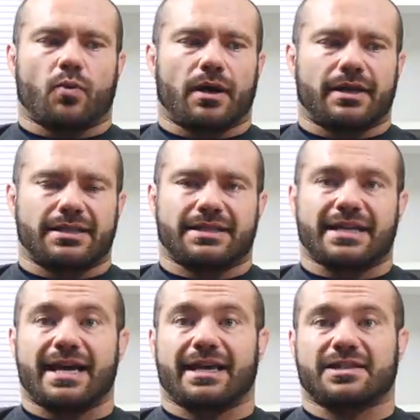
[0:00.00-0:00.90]
One, as the
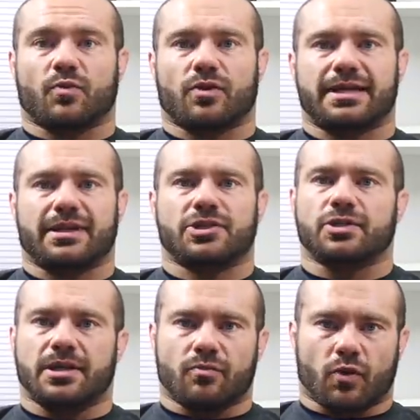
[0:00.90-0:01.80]
diet gets more intense,
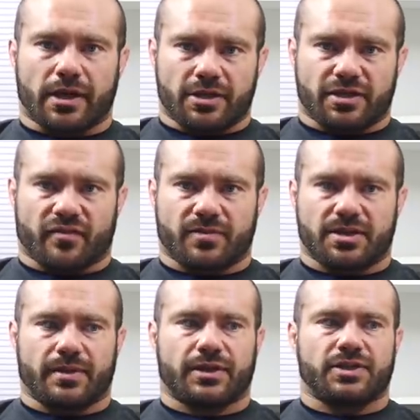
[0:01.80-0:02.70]
you need more energy from
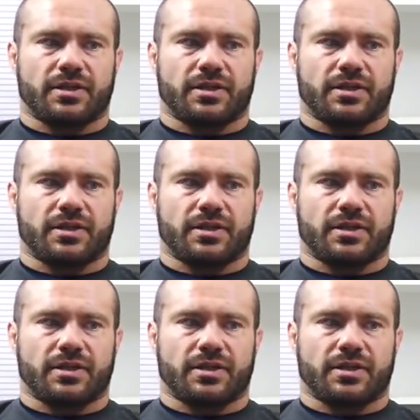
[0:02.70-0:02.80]
stimulants,